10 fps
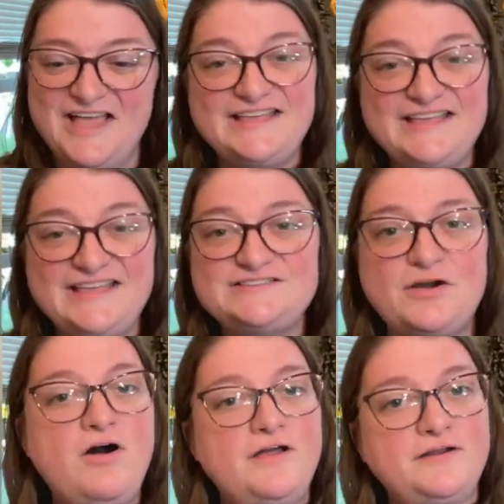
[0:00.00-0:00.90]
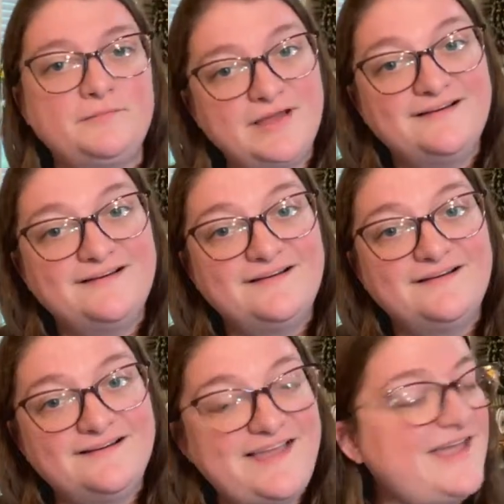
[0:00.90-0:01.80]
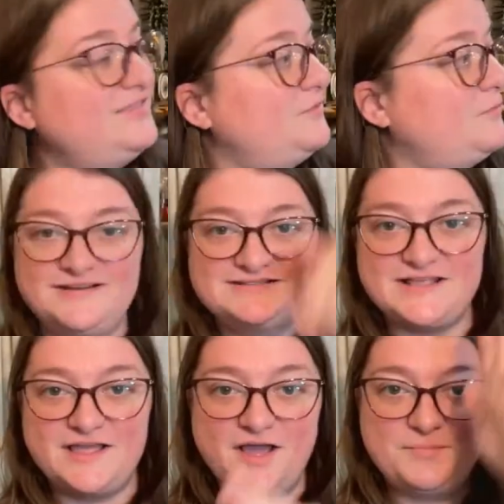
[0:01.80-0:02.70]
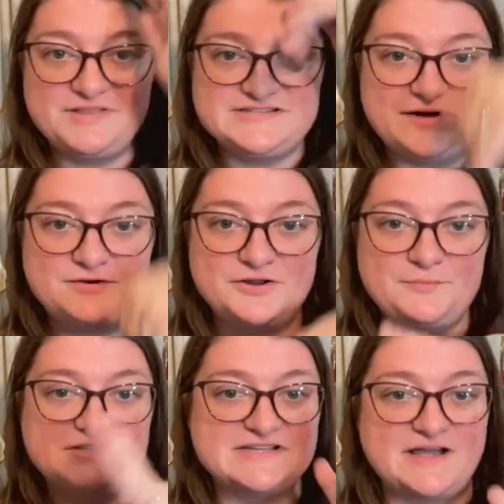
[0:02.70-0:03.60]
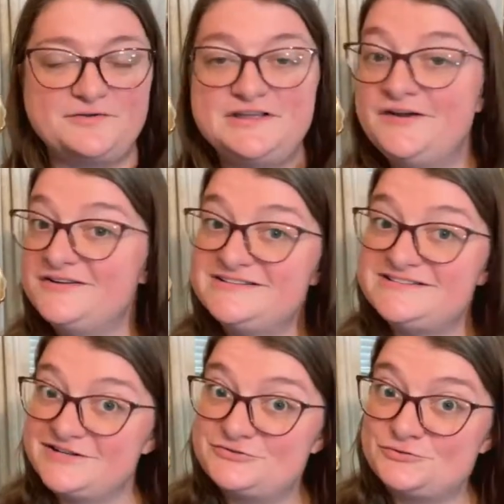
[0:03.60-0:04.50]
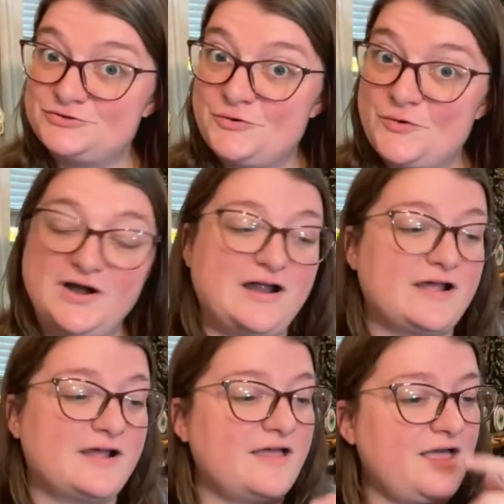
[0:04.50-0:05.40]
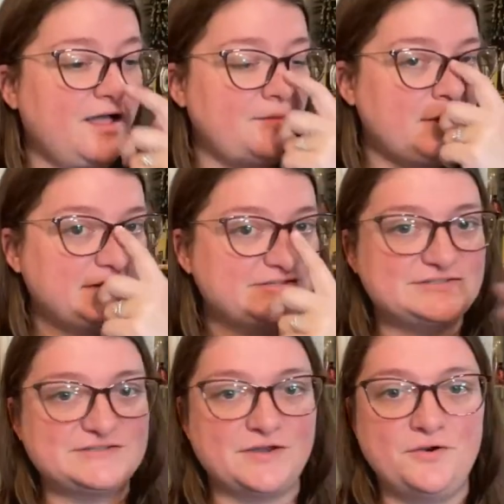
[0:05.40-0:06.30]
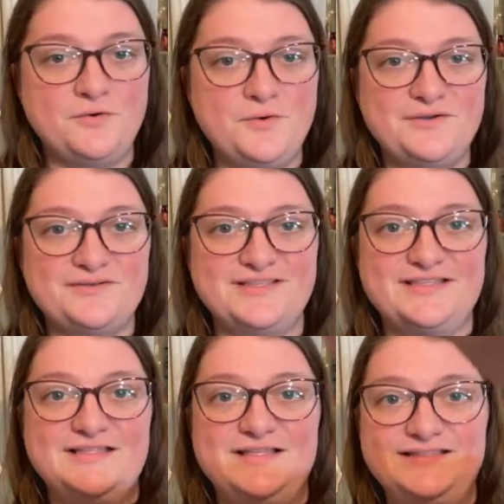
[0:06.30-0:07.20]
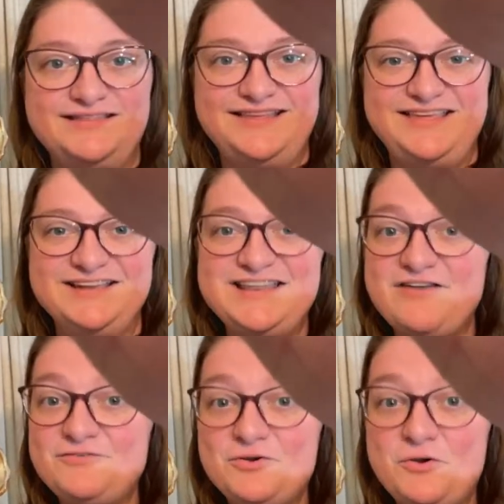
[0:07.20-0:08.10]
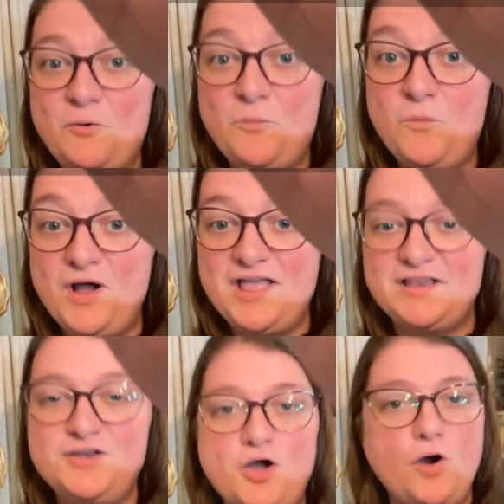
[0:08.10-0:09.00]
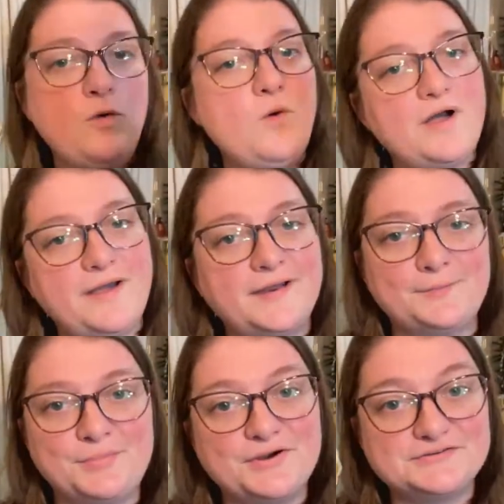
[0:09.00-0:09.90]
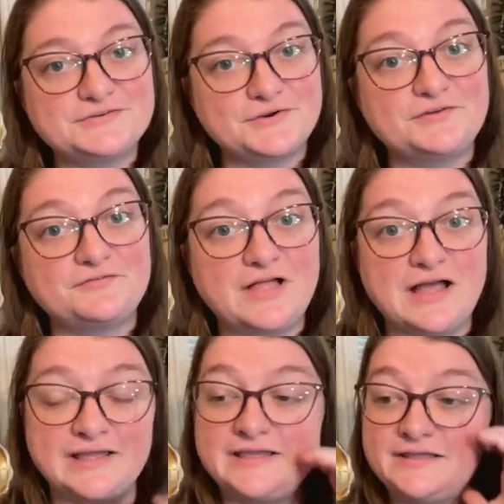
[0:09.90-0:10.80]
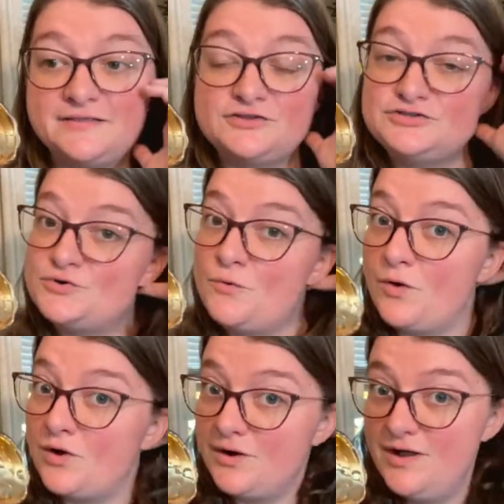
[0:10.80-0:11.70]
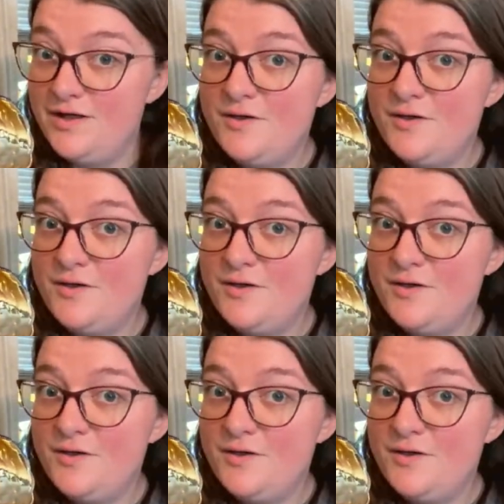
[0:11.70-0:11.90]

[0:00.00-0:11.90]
It's autumn, and the weather is like up and down here in central New York. So you never quite know what kind of bugs are going to fly in the door